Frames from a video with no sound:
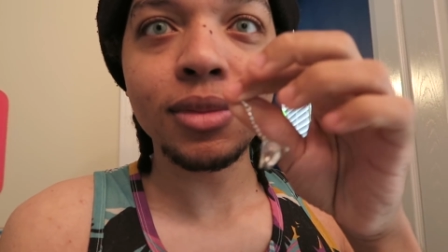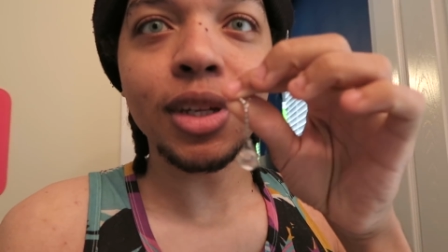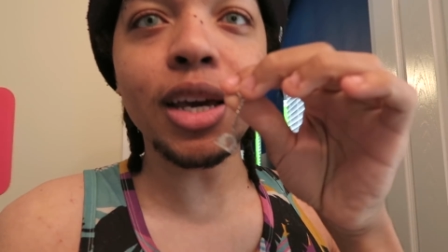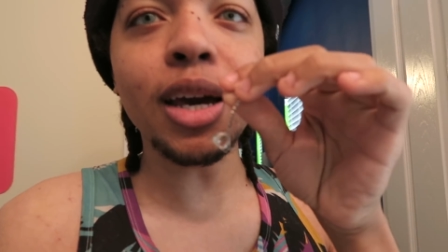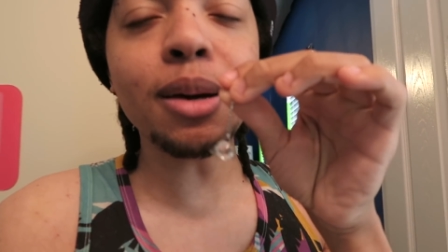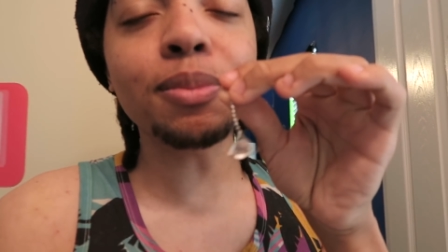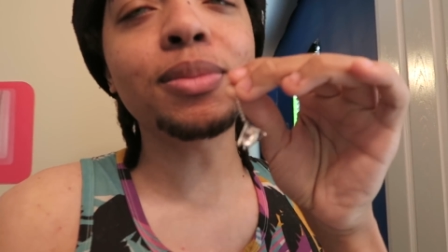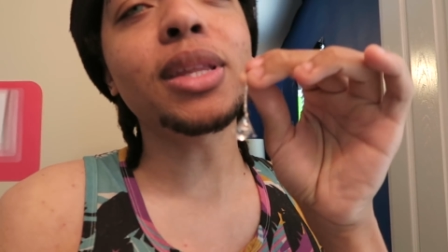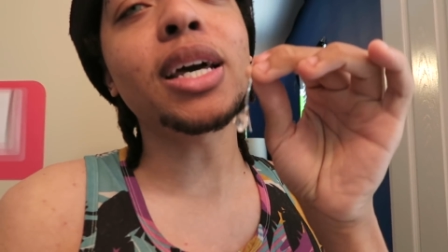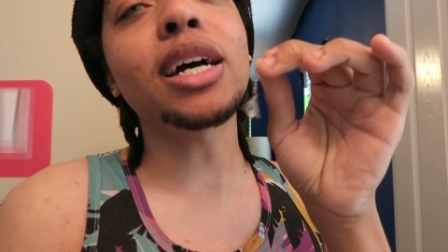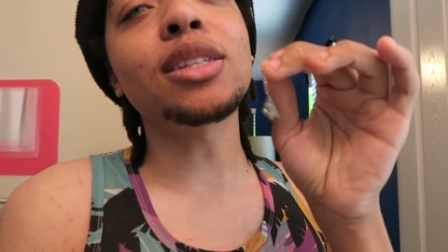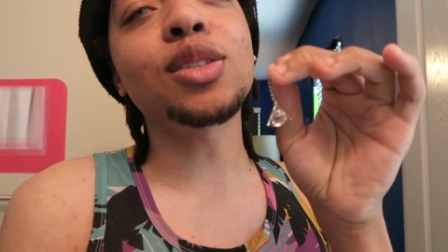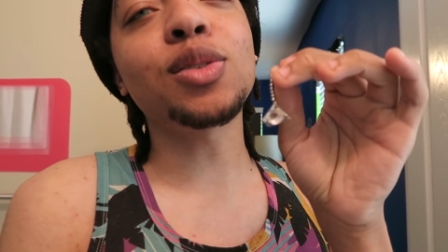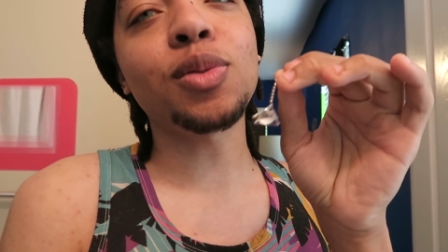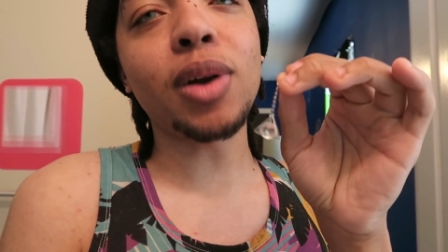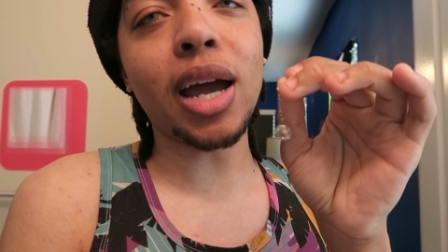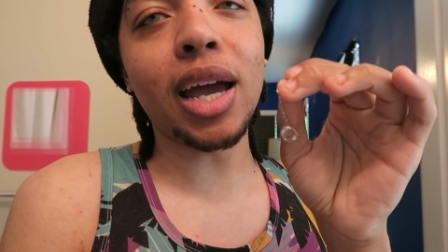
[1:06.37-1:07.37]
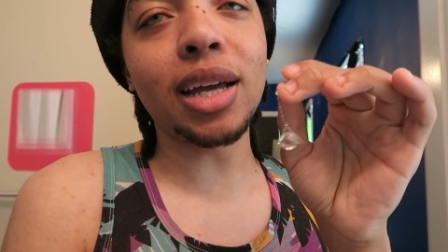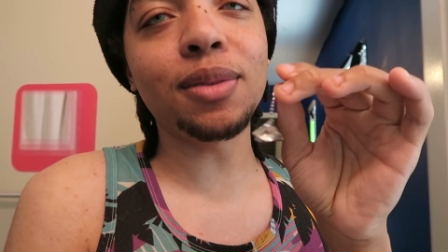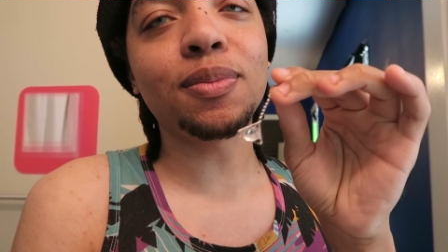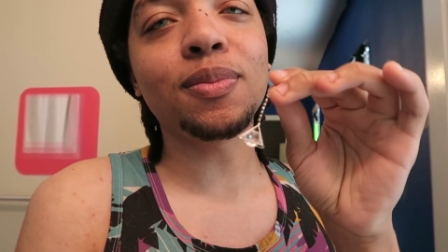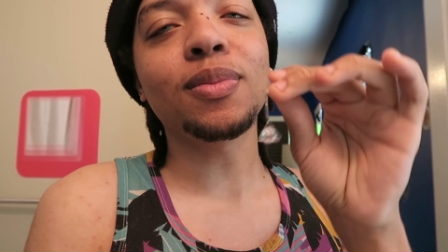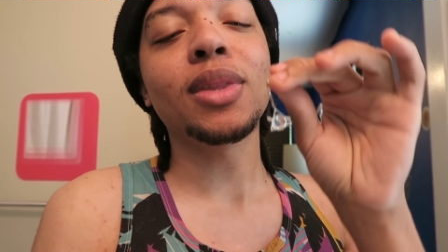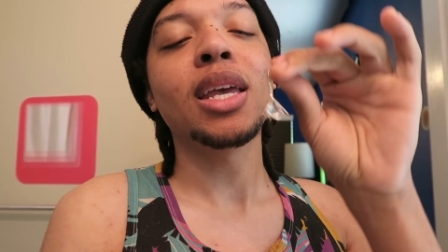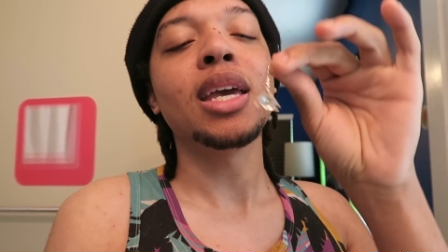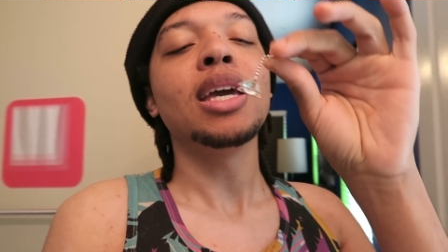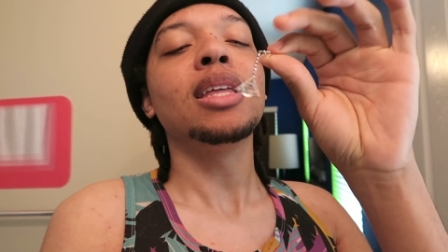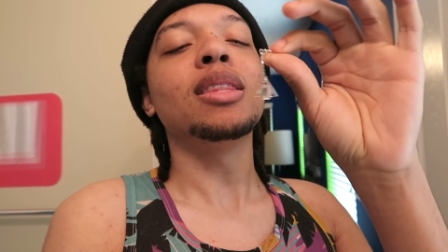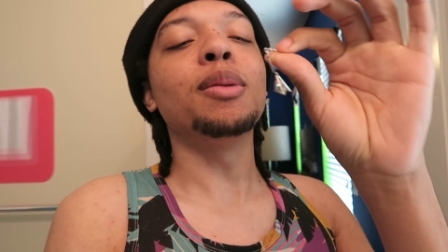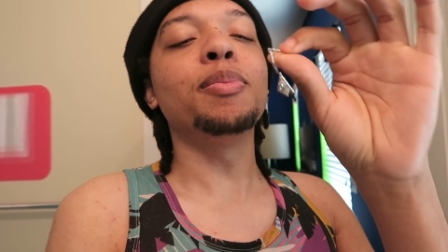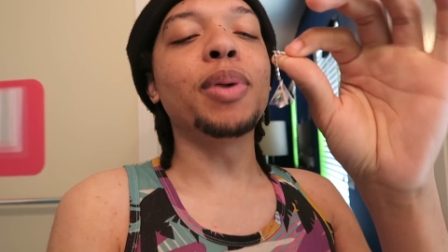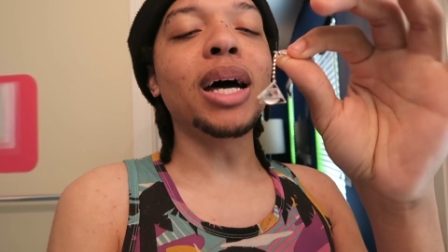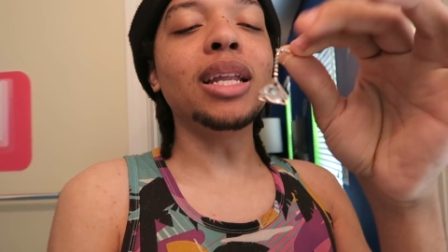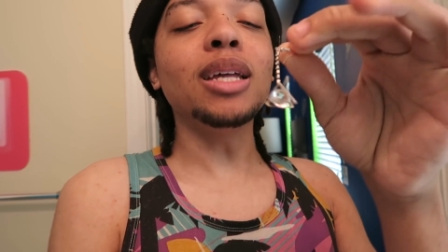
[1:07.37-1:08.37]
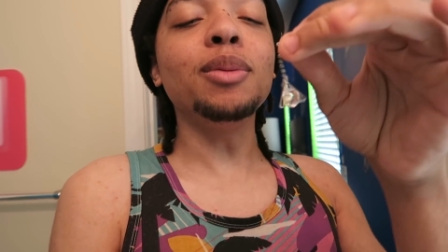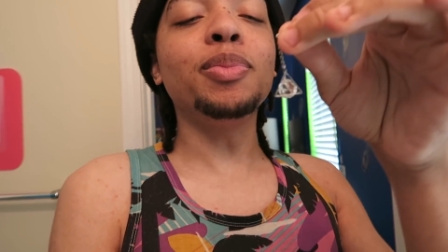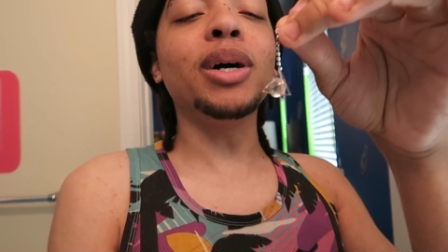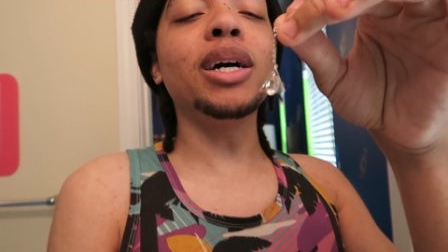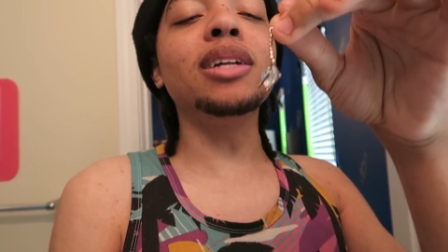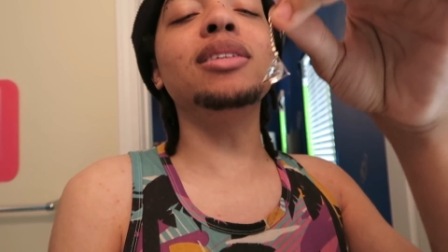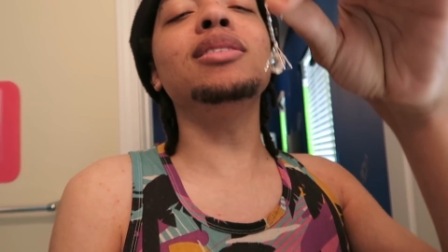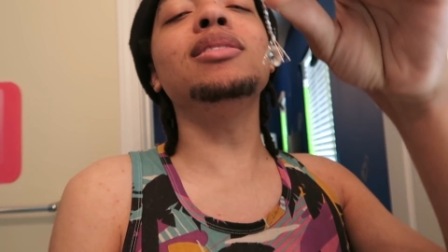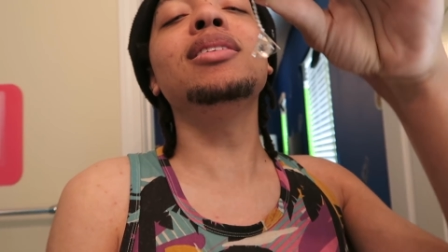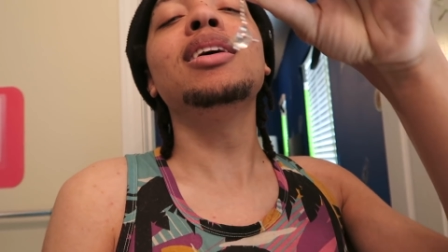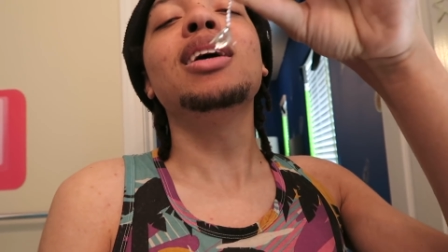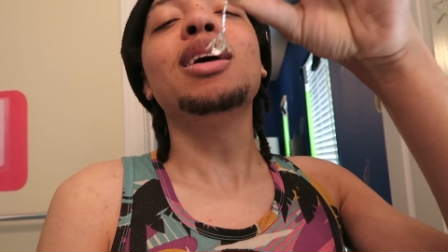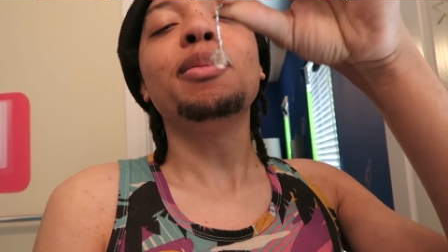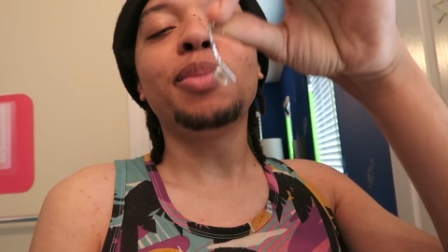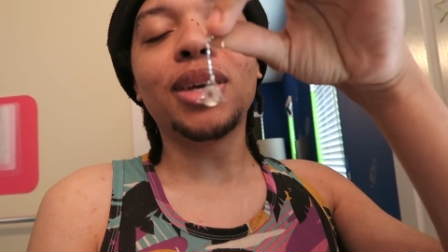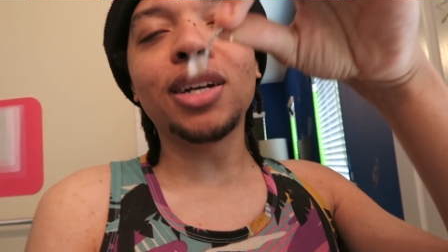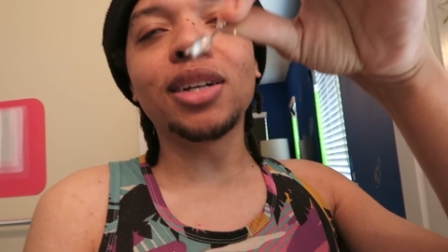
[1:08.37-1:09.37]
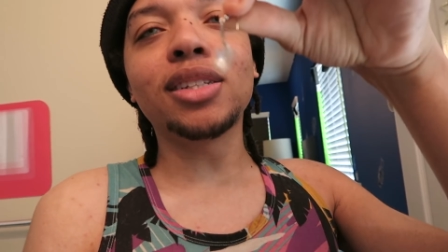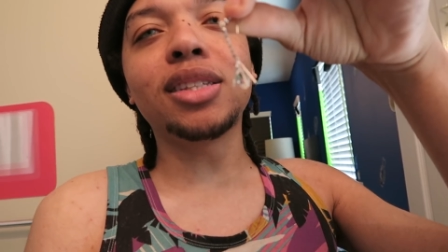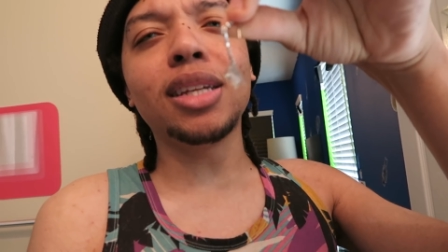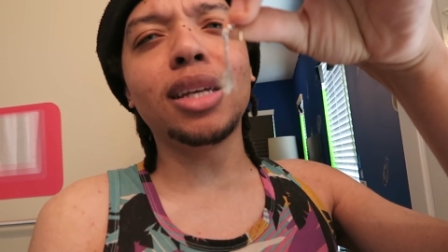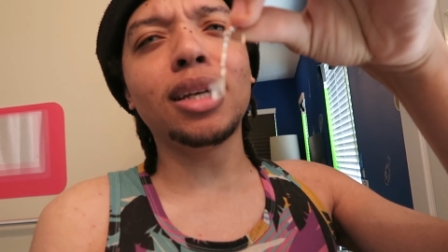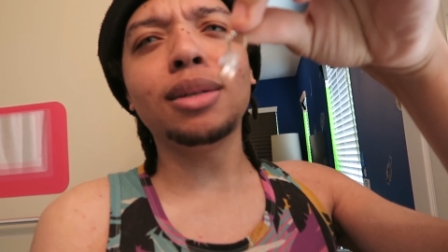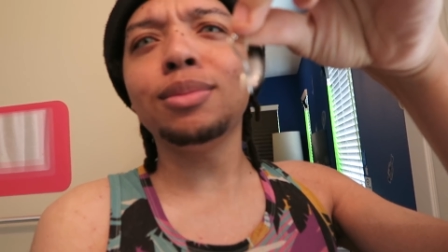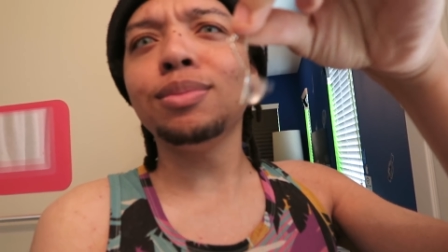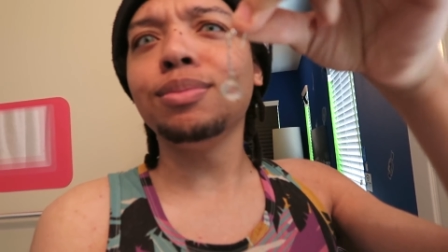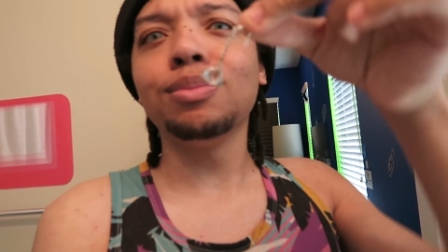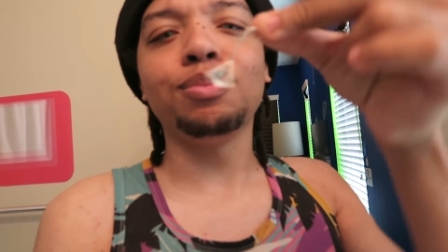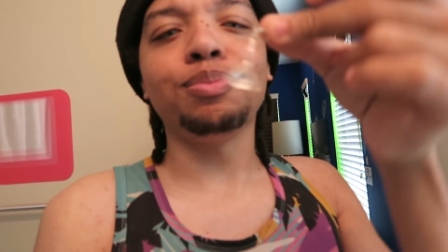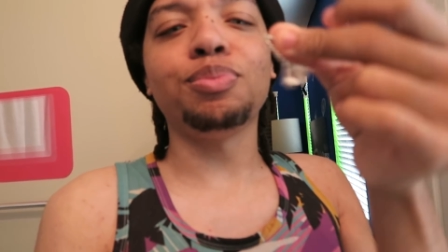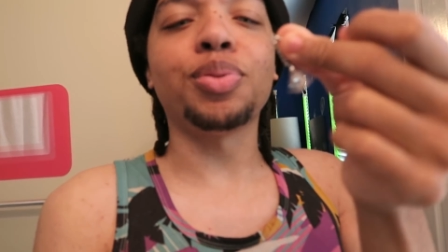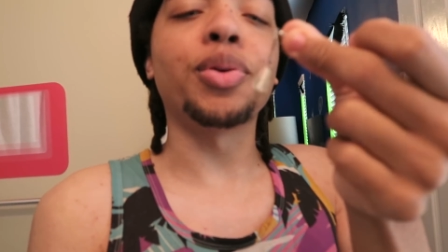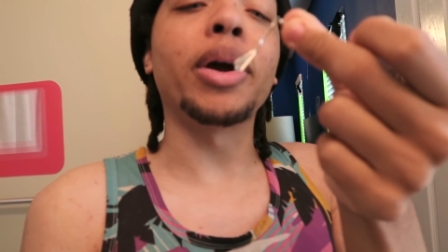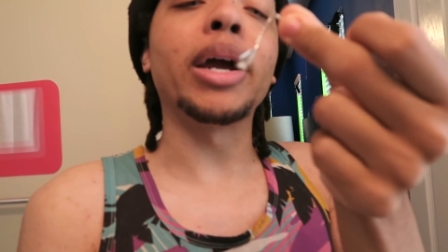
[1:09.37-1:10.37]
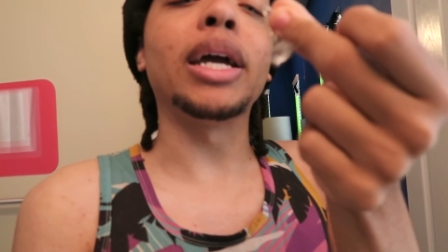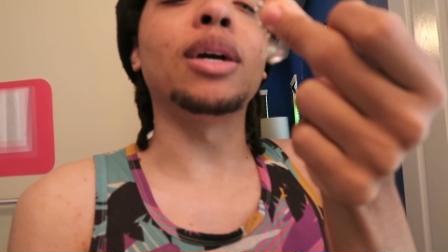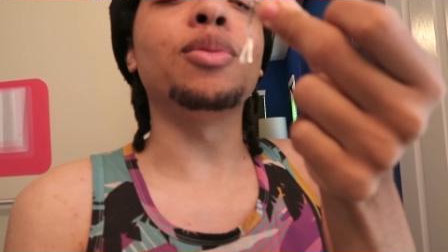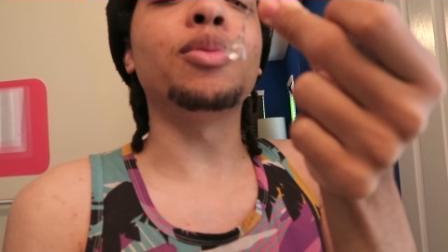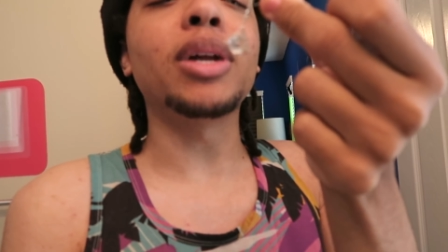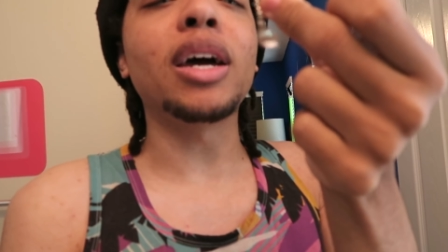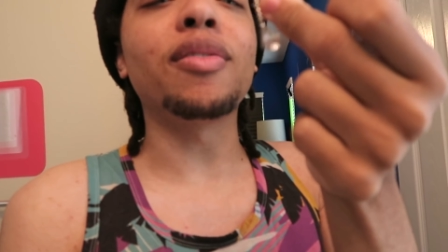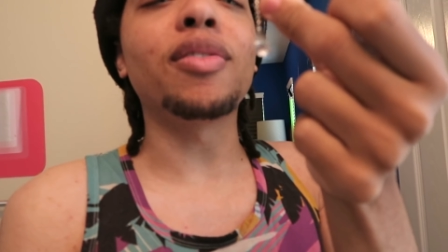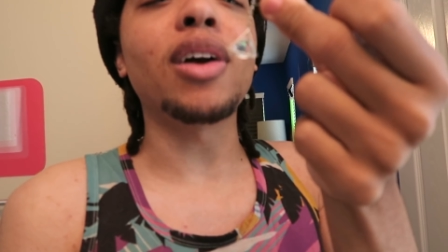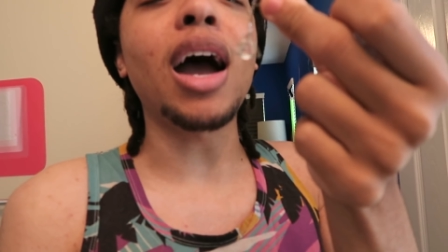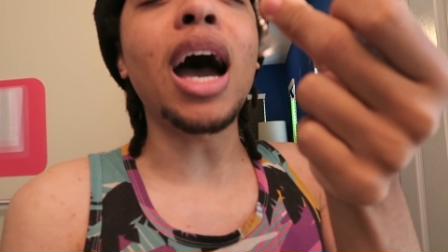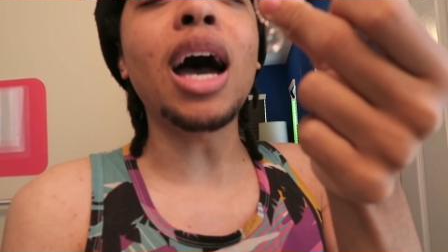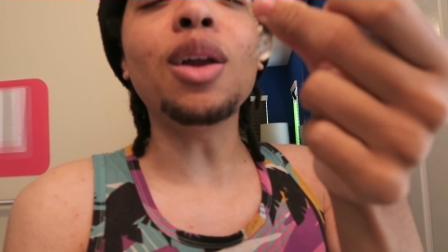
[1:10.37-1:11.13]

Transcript: Yep, that's right. The belly button piercing prank, whatever.